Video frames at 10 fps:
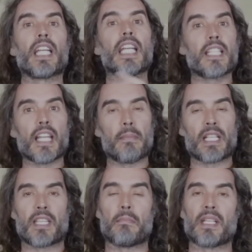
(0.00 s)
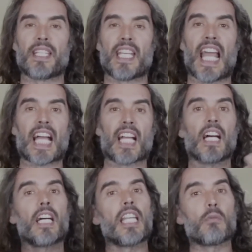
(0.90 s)
is an MSNBC
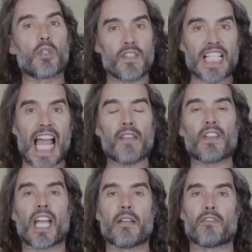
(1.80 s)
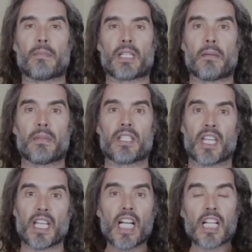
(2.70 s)
anchor, and he was obviously advocating for MSNBC.